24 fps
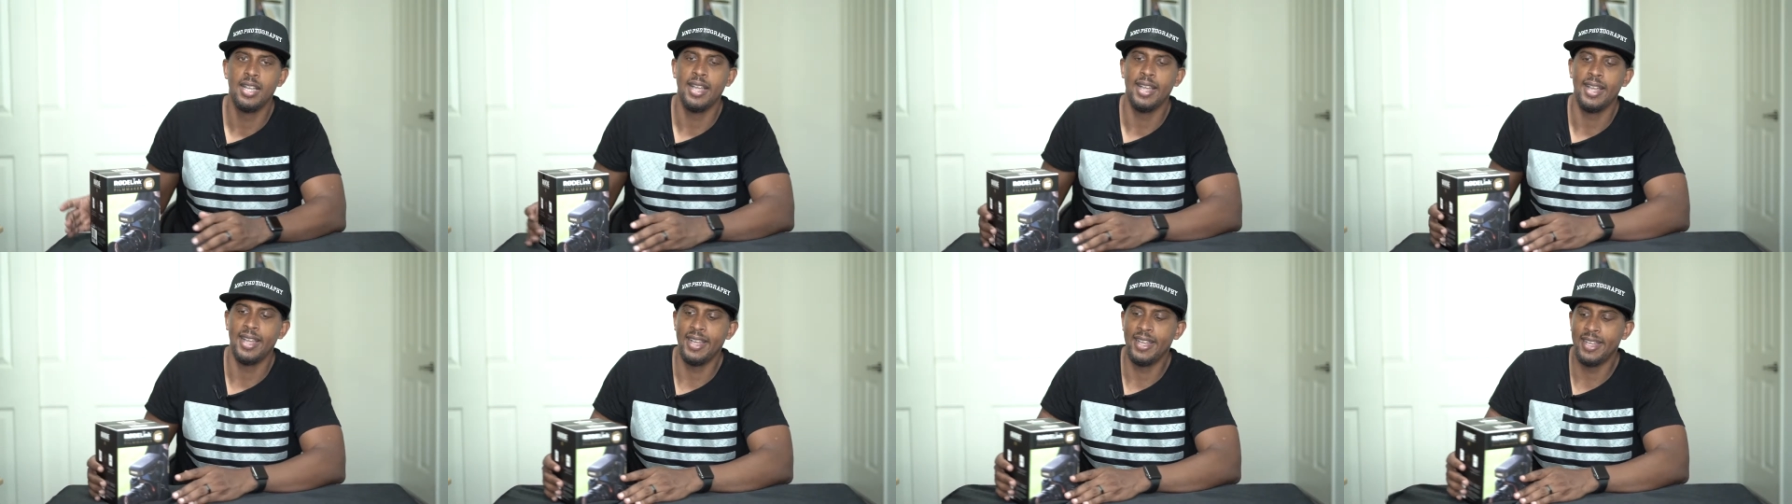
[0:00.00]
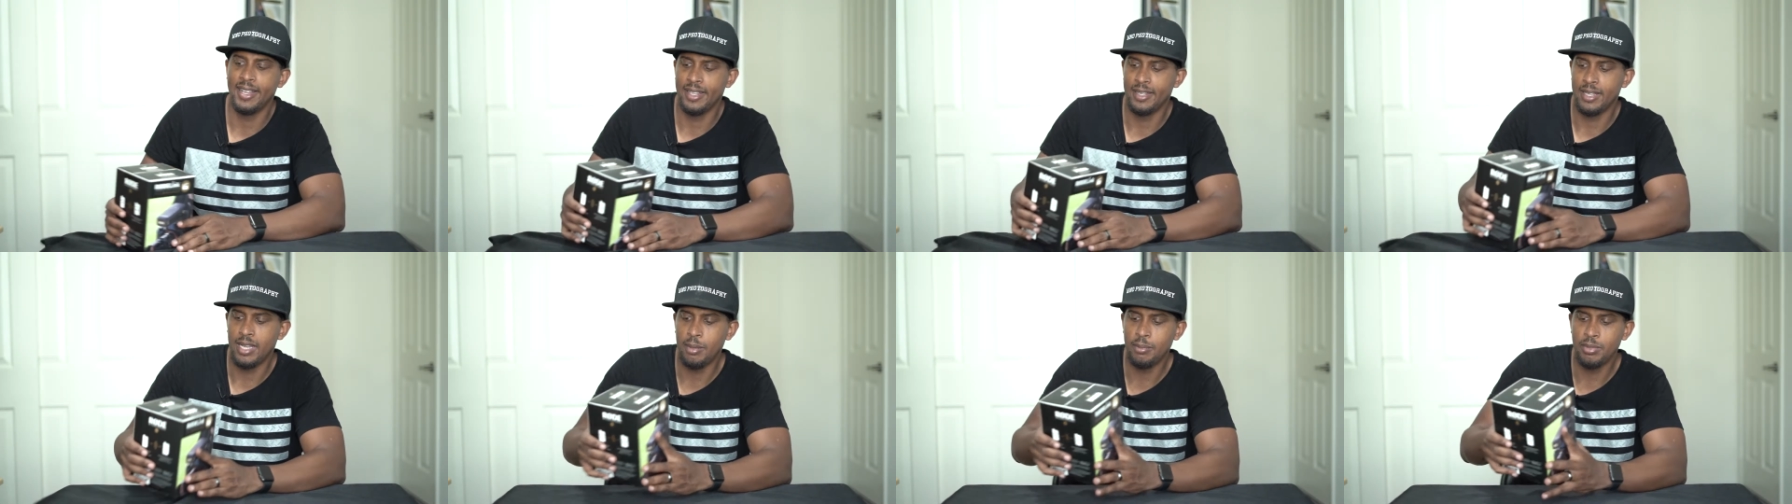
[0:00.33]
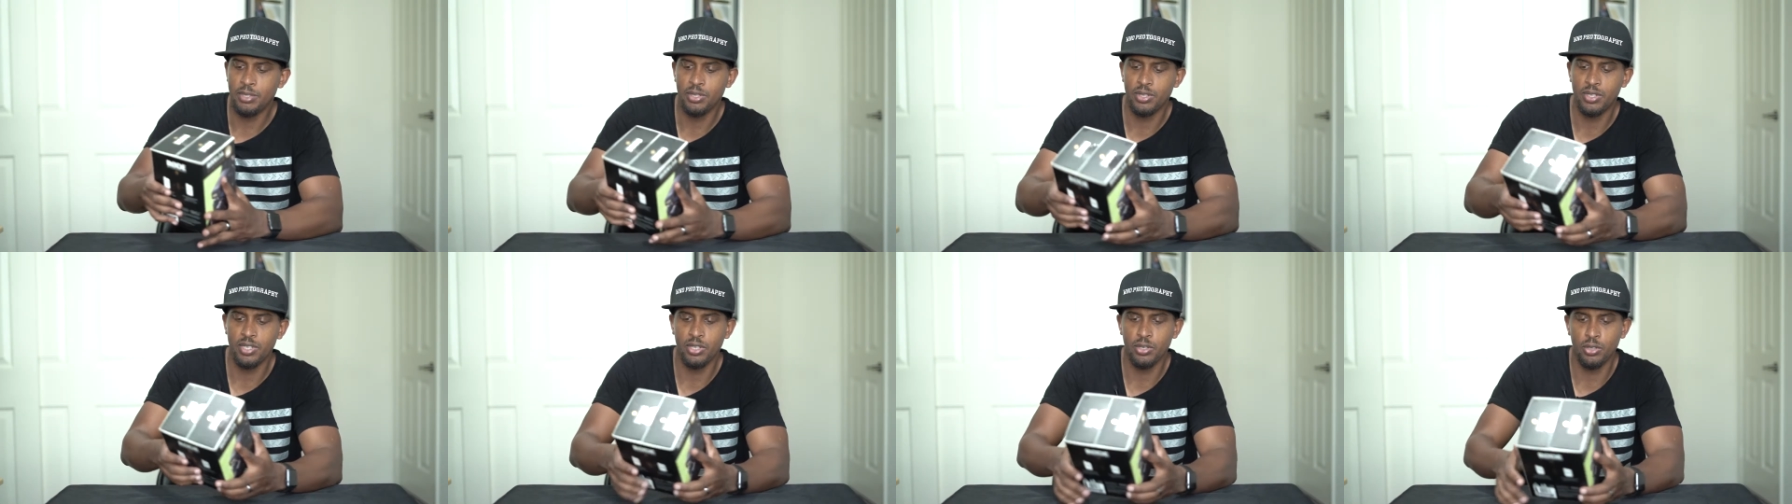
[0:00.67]
and i'm
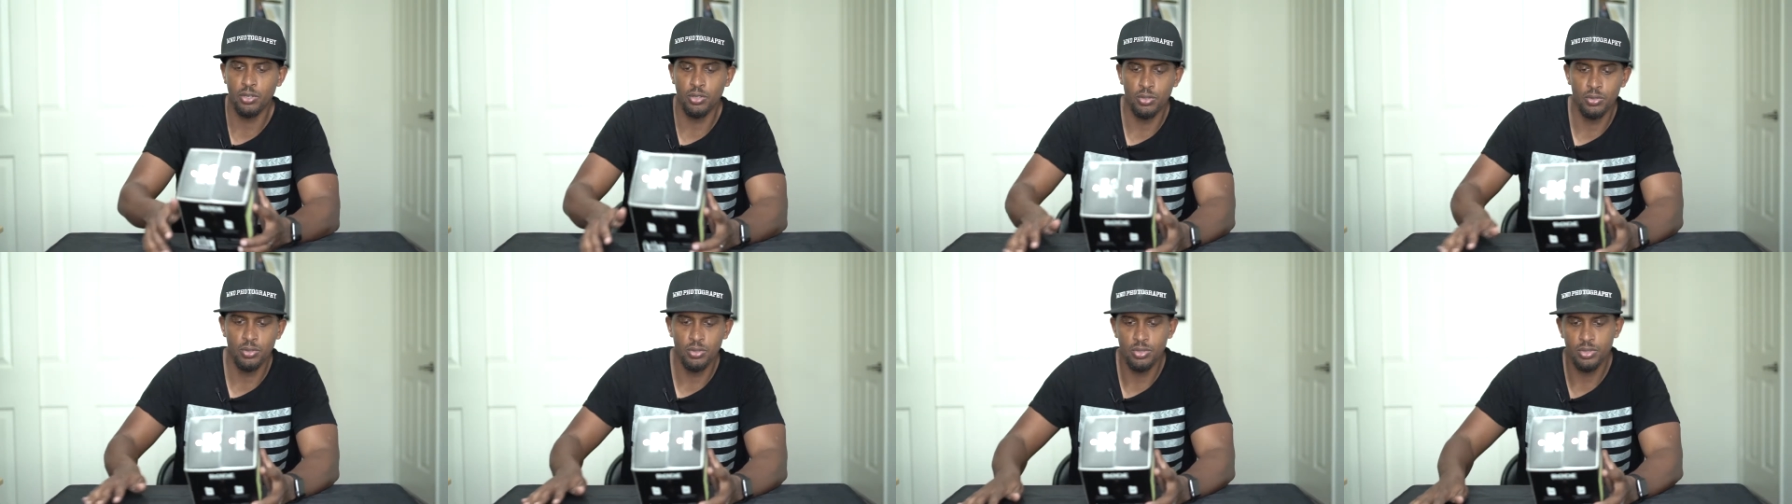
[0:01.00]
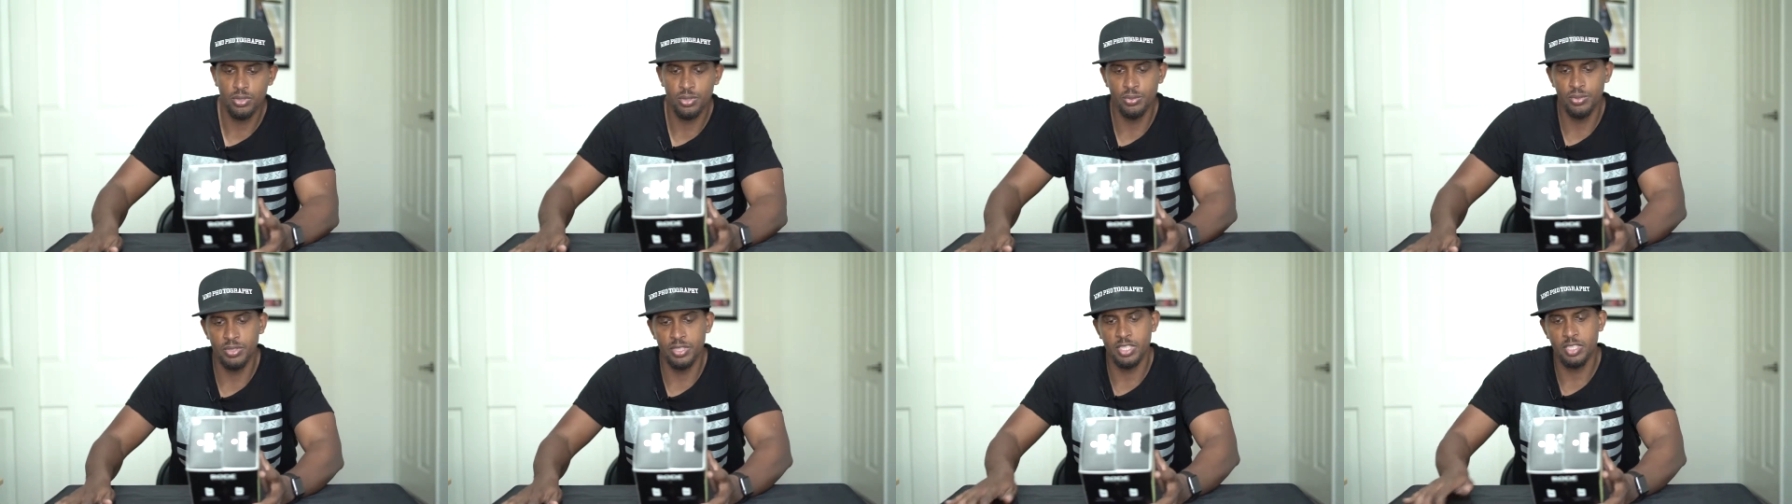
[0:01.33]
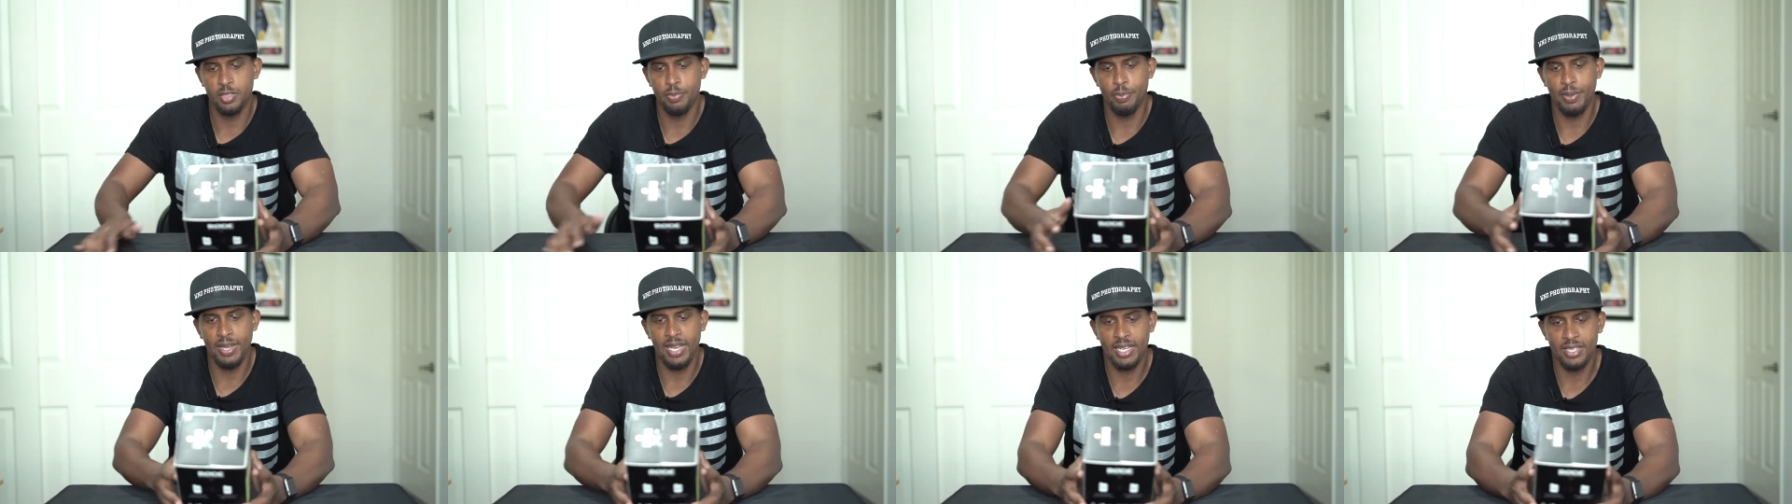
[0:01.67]
just going to go through the
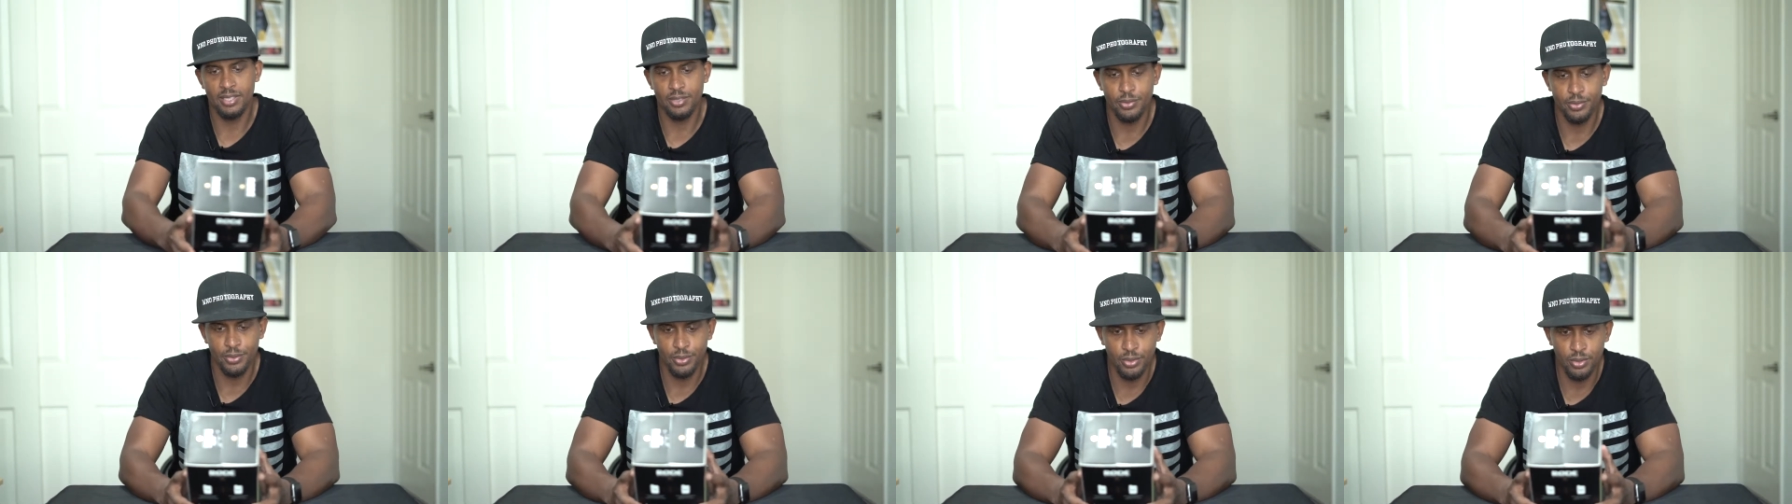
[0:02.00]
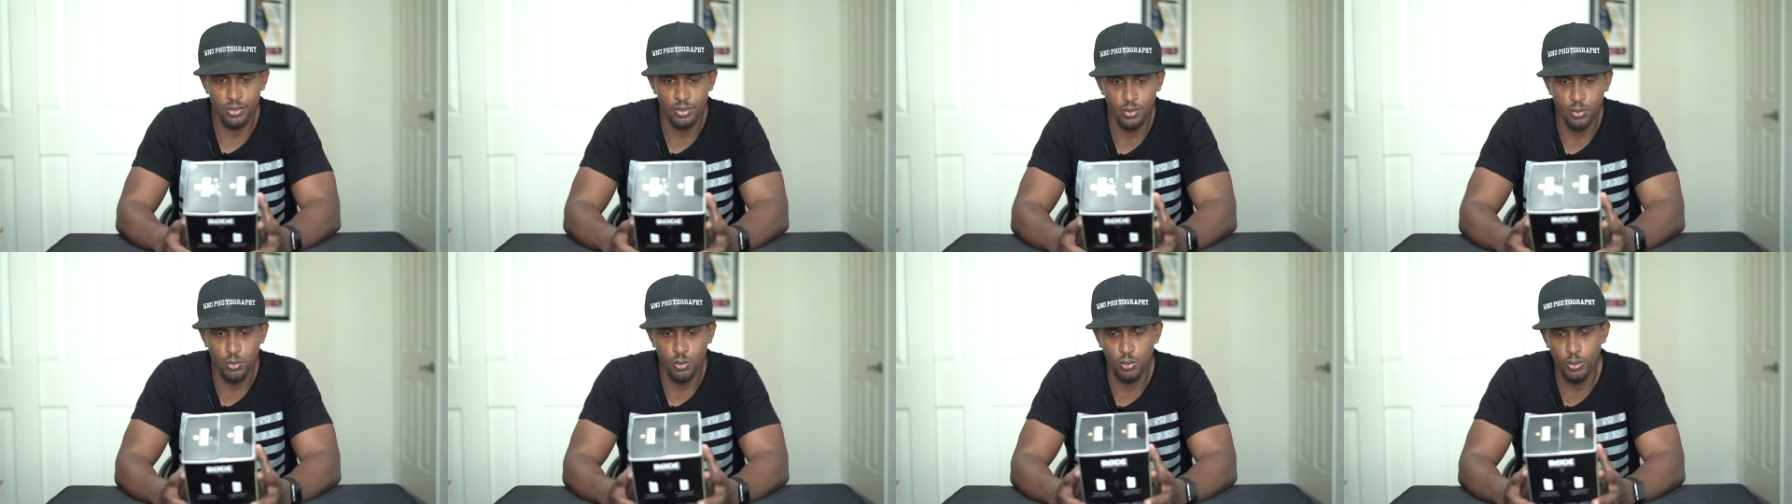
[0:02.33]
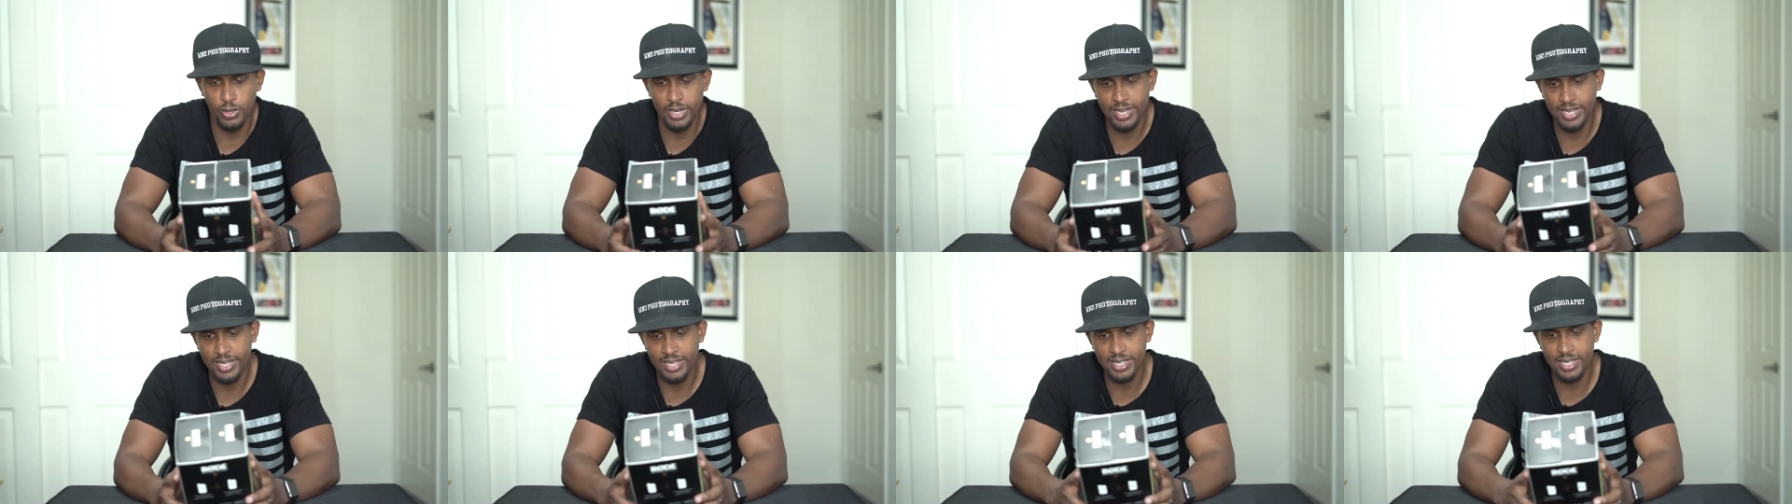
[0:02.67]
specs real
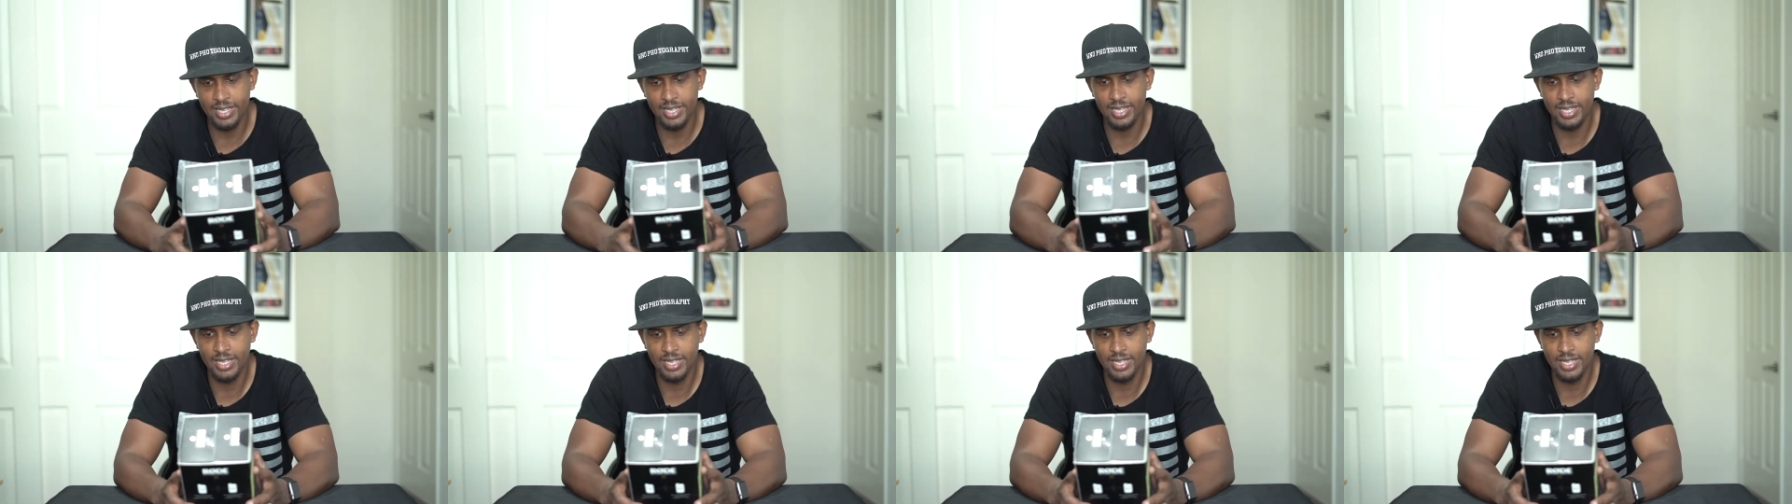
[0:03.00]
quick